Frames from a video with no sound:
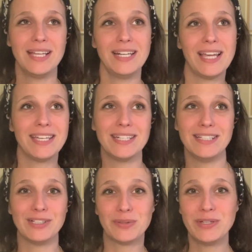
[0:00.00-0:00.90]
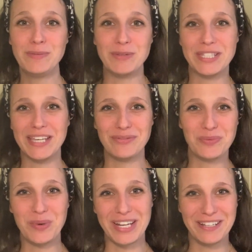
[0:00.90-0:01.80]
like a little Christmas gift
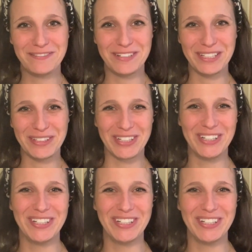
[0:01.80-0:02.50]
waiting for you,